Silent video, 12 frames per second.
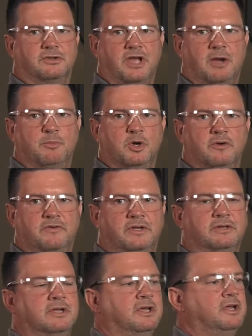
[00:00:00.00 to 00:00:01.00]
not
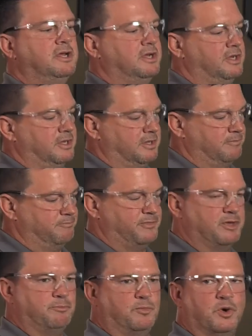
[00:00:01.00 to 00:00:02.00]
moving,
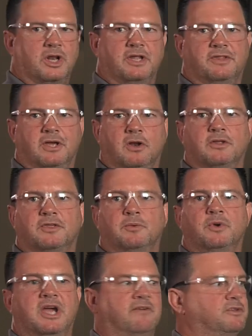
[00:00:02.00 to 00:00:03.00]
then really the only thing
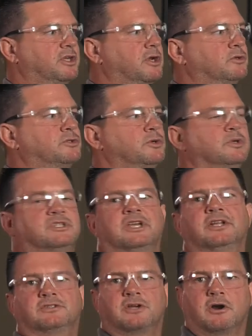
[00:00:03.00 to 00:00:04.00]
we have to go to is
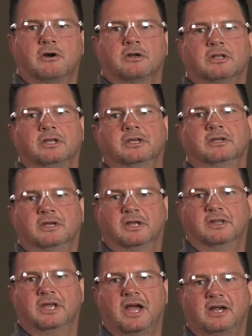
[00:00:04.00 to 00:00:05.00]
internally
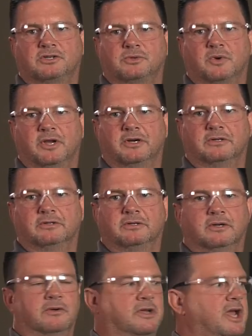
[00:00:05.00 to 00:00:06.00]
in the actuator,
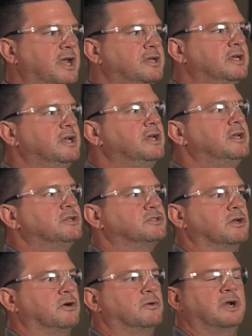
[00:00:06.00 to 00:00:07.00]
okay?
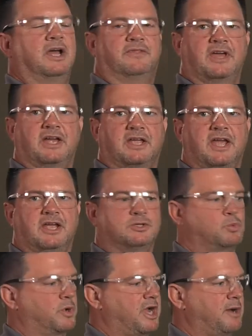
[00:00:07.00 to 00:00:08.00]
So at that
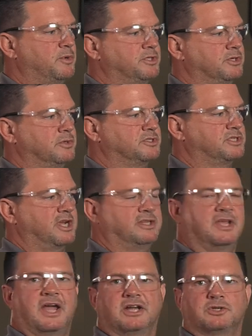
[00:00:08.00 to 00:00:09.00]
case, what I would do is take
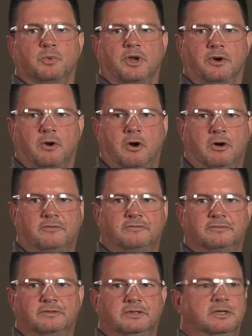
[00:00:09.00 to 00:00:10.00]
the actuator off.